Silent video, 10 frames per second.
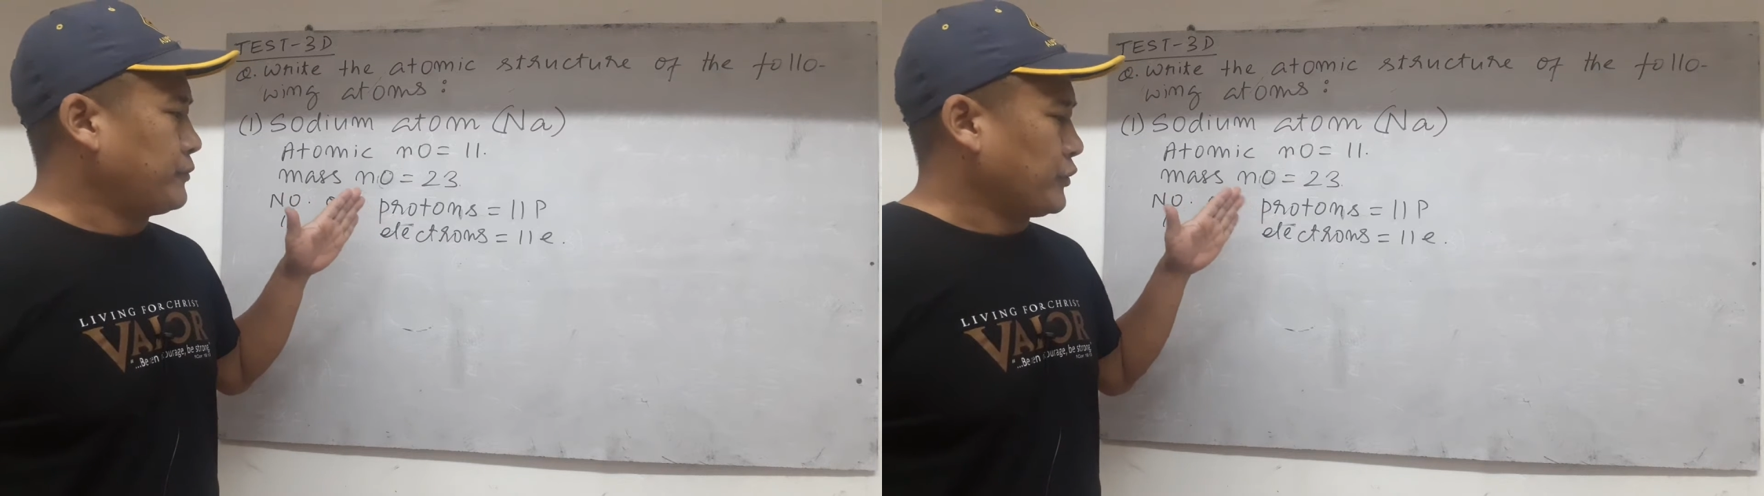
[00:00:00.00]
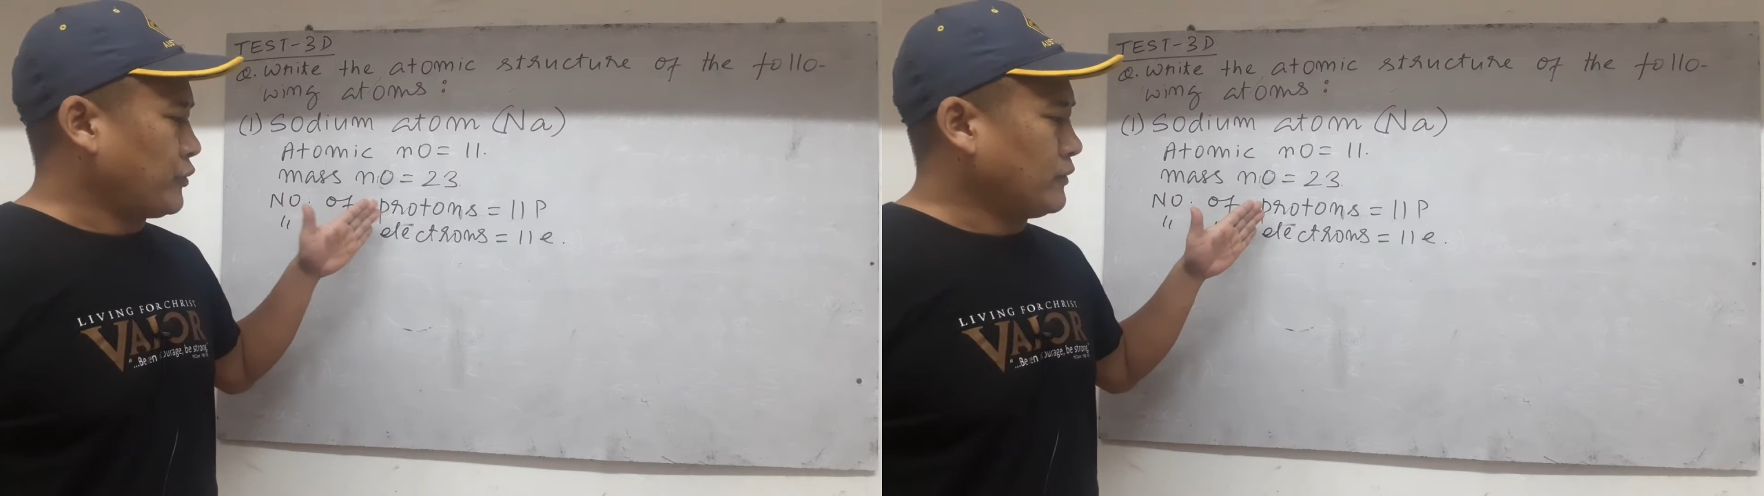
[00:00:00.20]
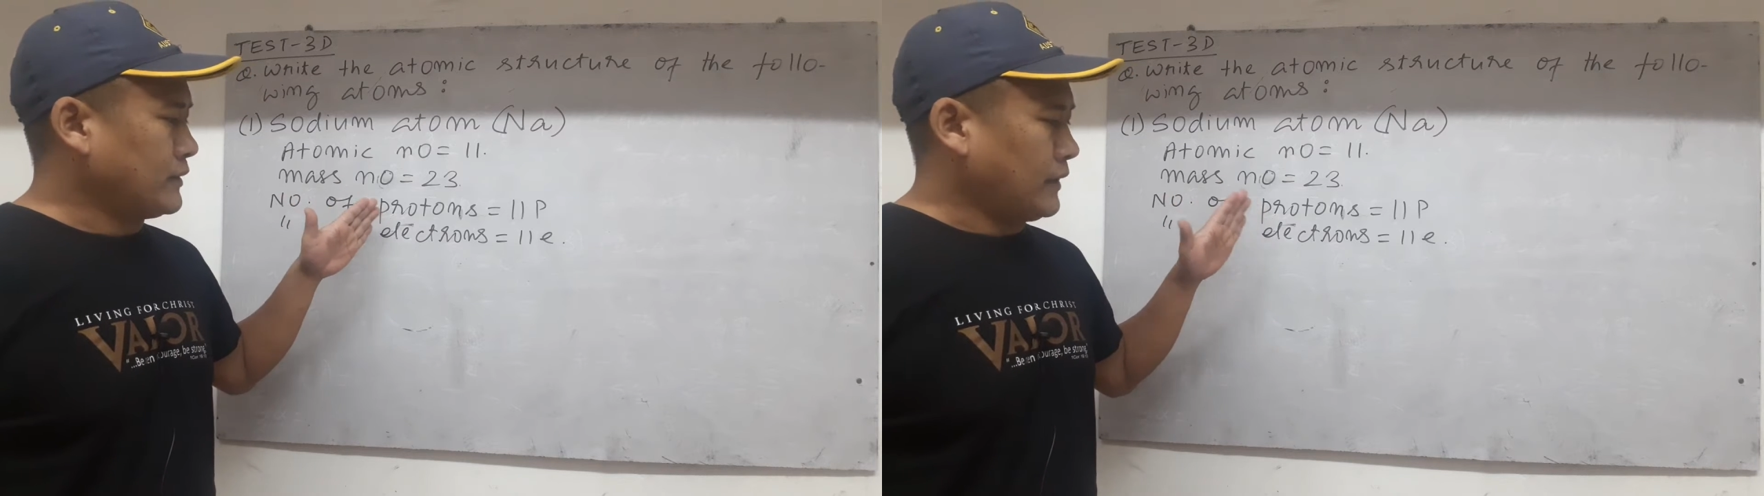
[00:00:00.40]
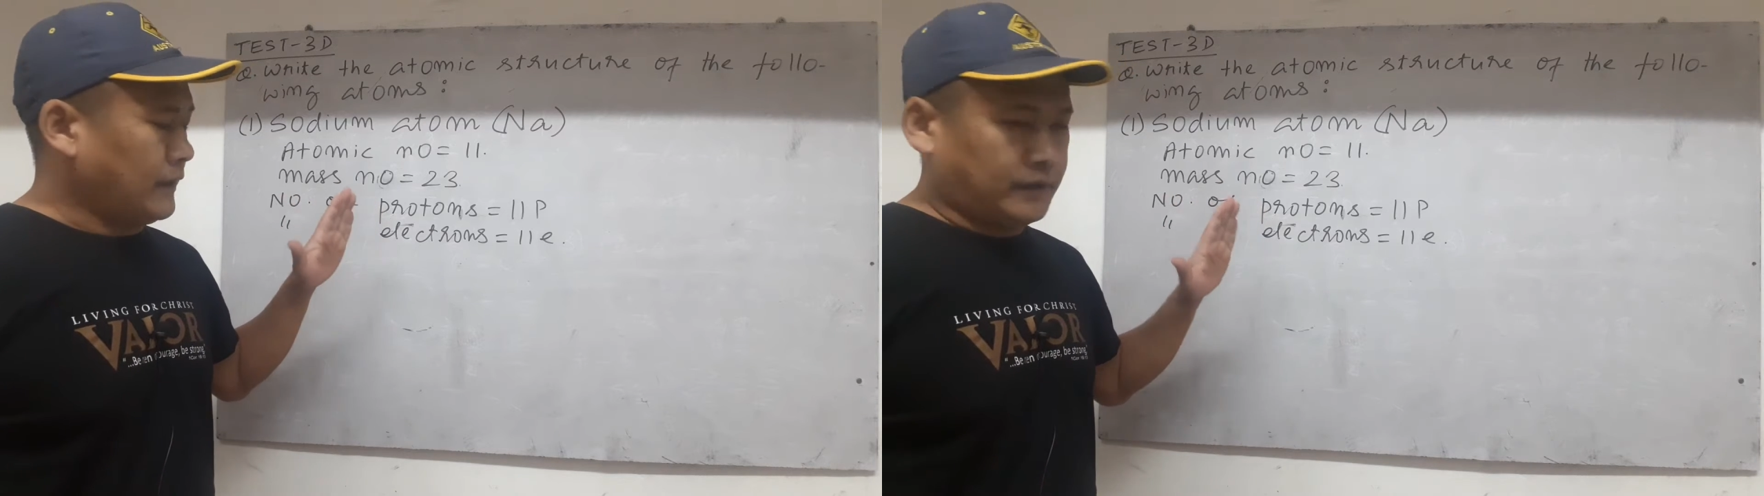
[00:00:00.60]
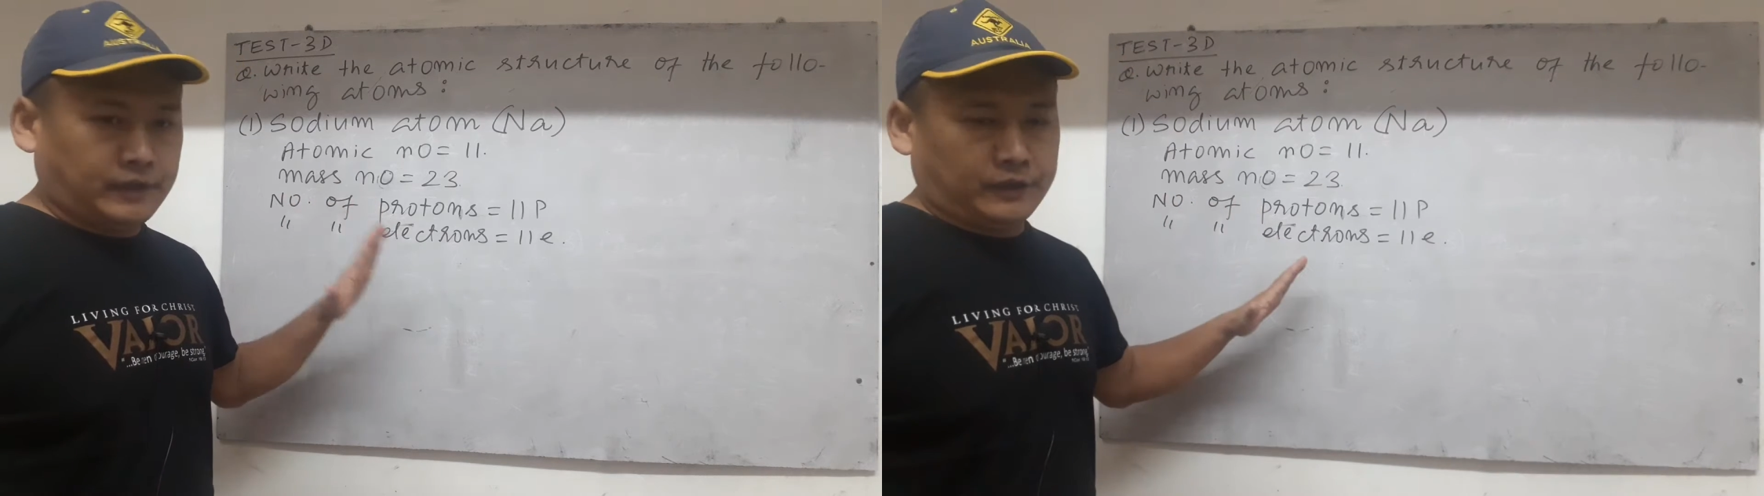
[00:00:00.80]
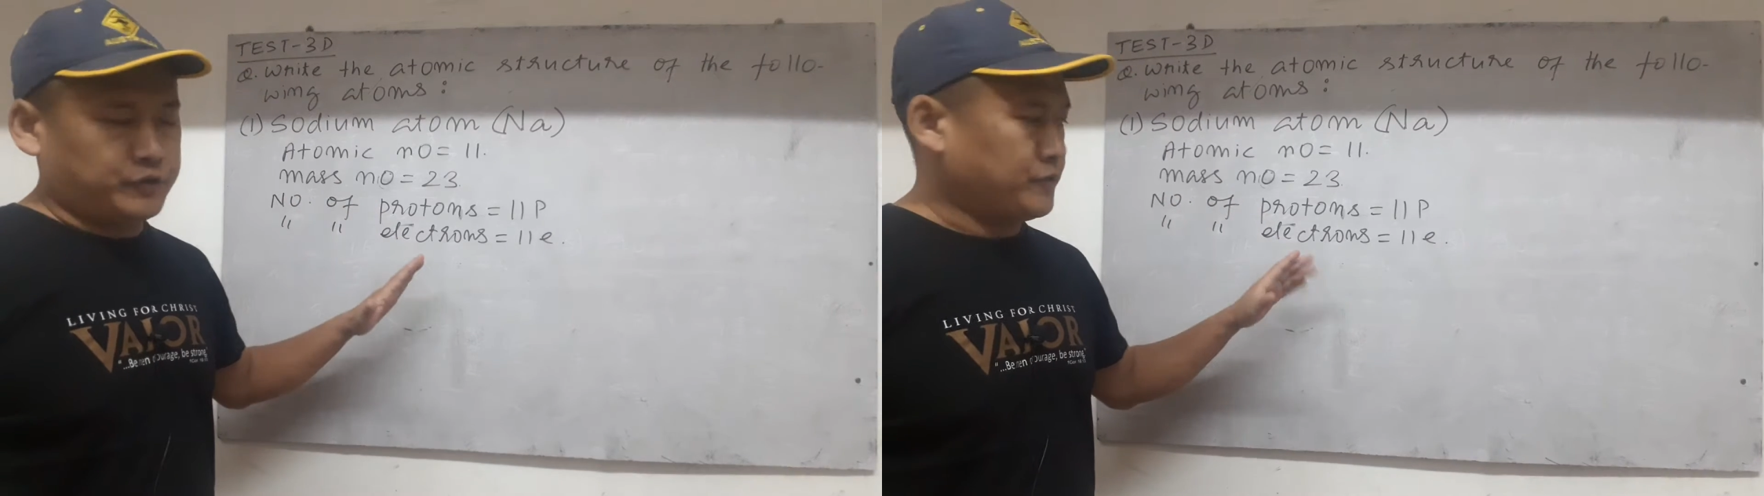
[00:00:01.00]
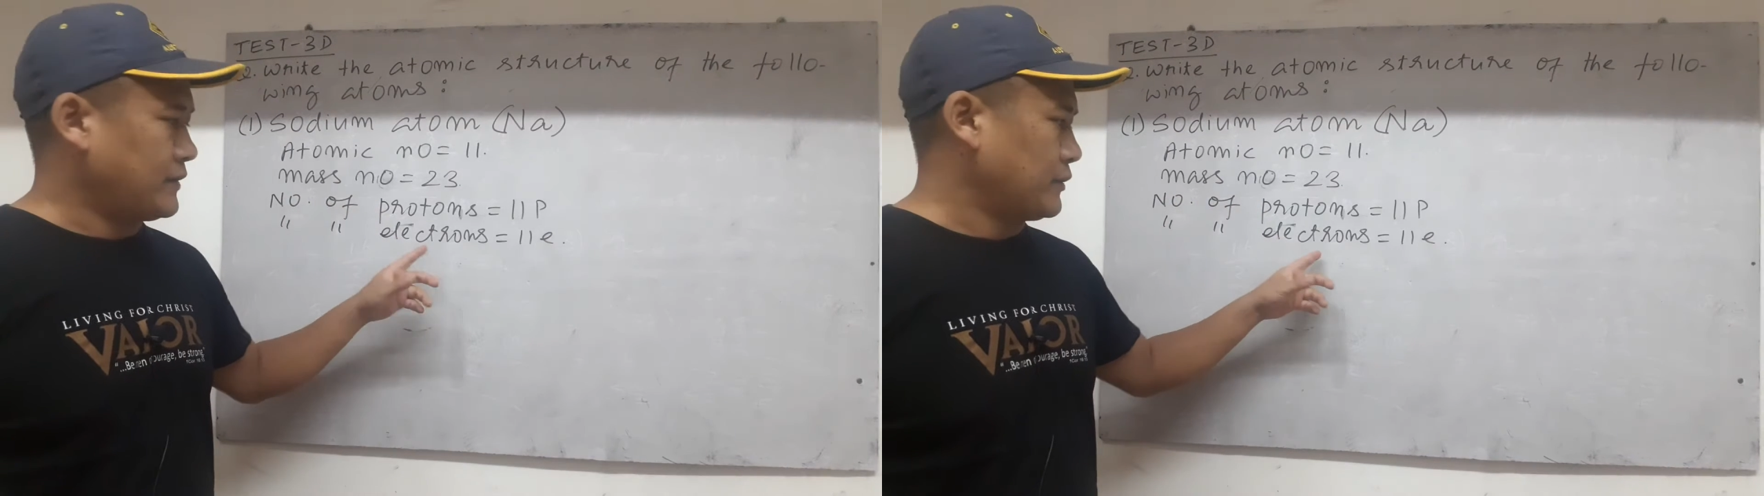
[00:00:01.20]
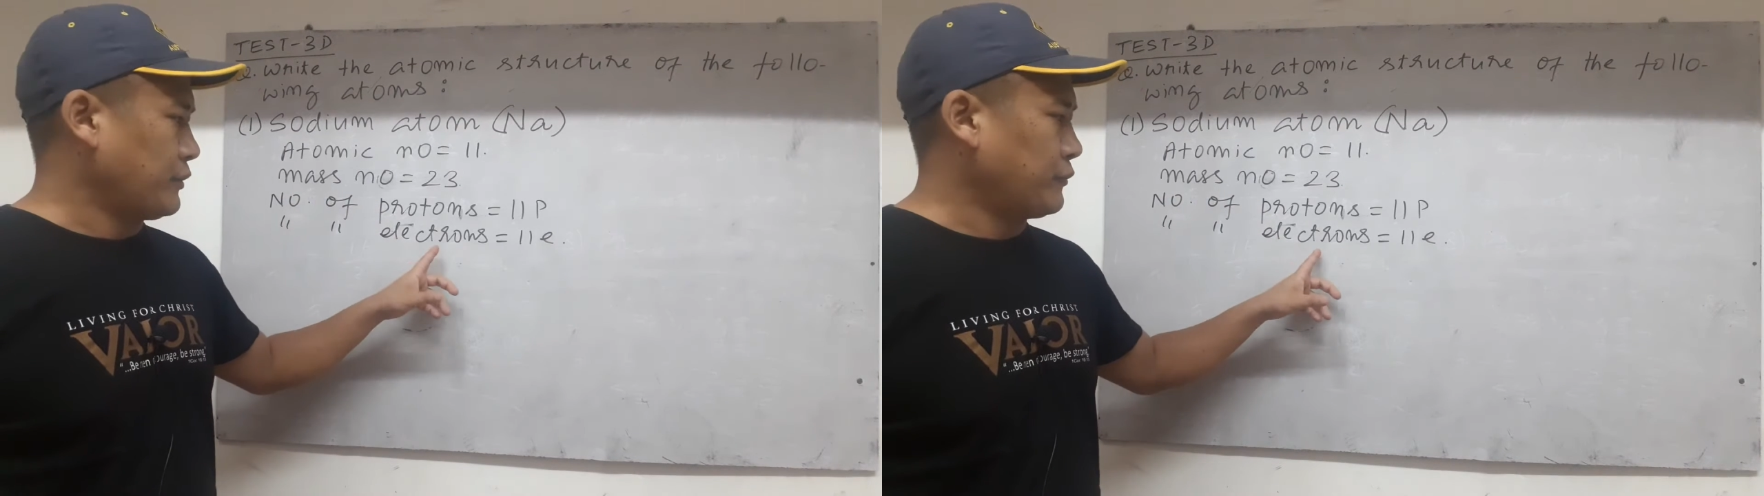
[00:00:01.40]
protons and electrons that's